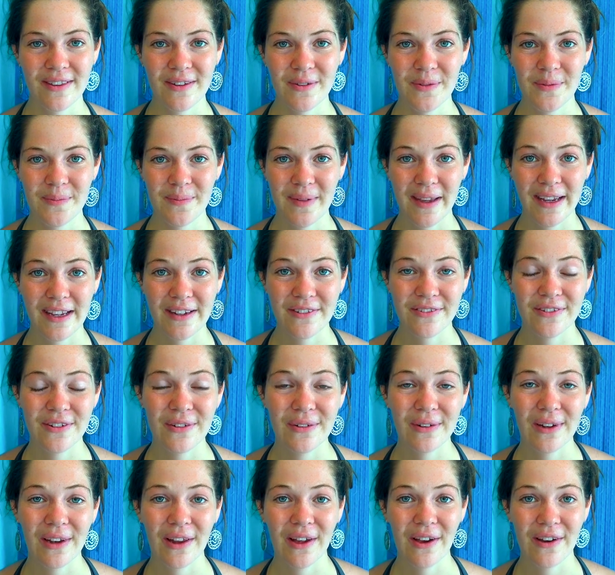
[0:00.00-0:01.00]
to make it
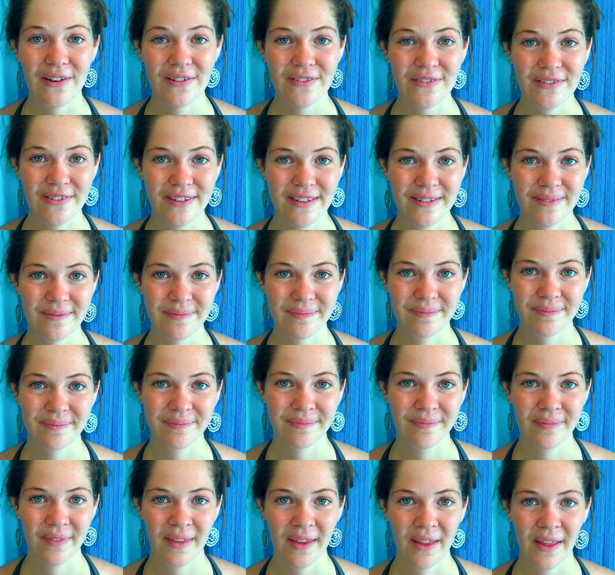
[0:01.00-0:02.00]
feel loved,
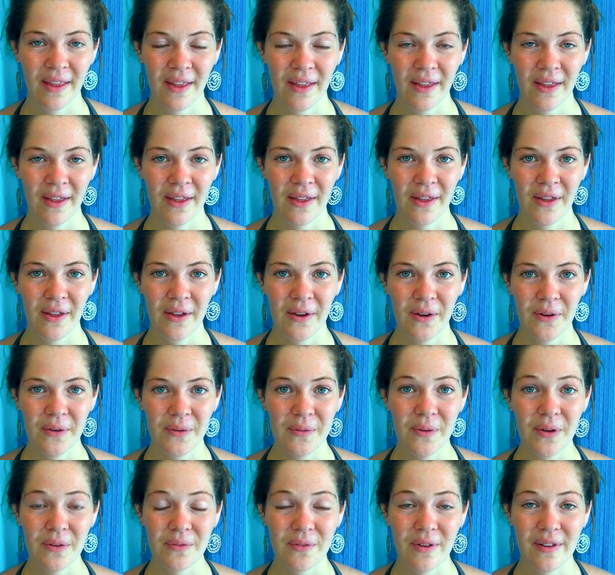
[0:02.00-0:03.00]

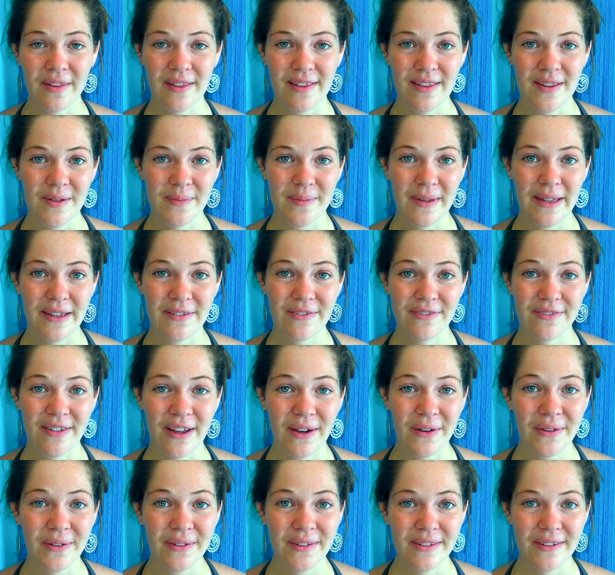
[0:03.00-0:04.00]
what wants to be
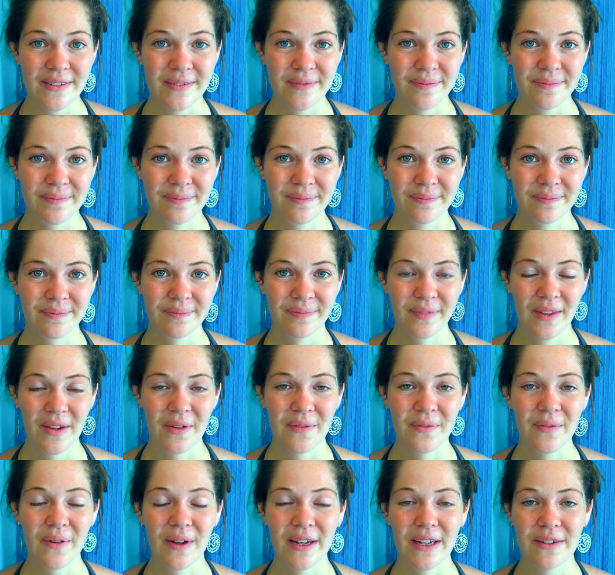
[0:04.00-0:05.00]
felt,
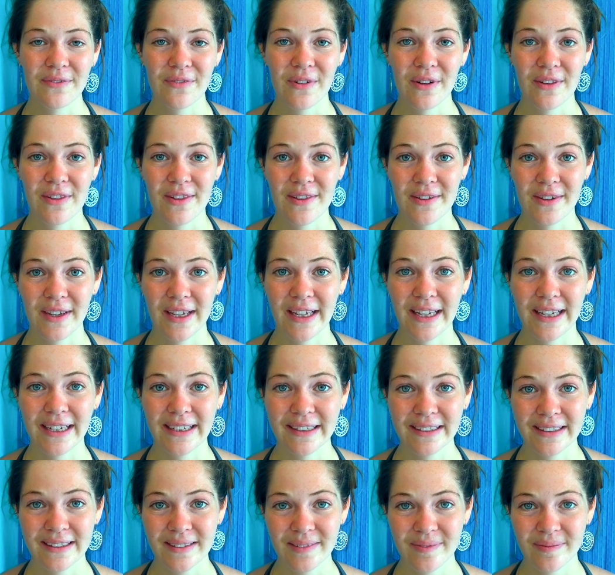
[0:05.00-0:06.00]
what it wants to
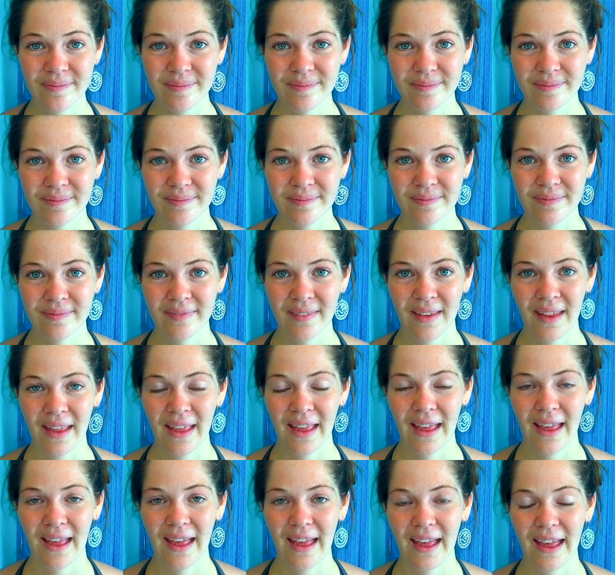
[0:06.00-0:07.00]
hear,
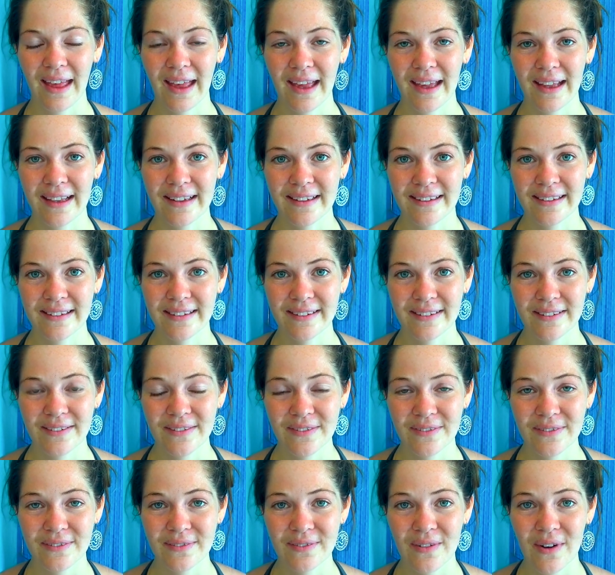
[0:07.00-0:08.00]
and
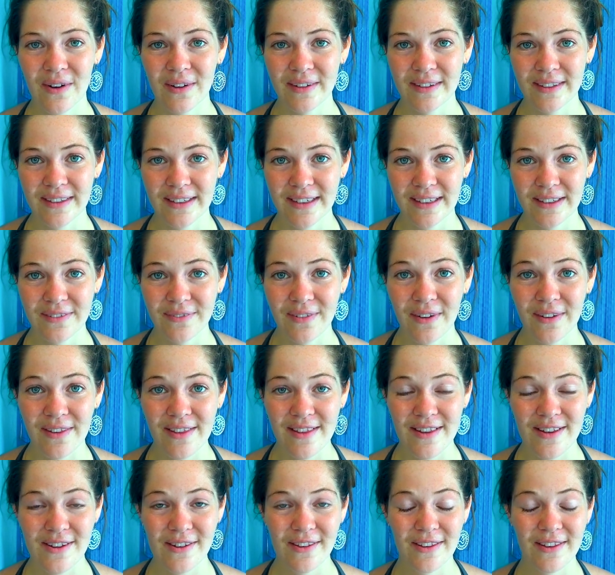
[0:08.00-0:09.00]
what it
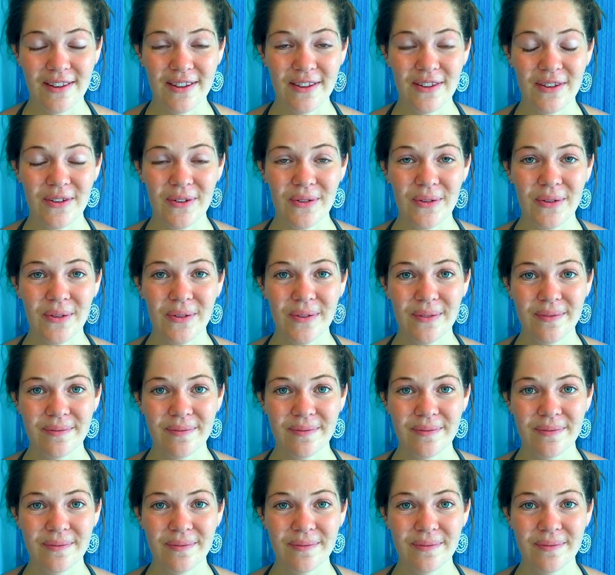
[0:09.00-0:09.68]
wants you to do.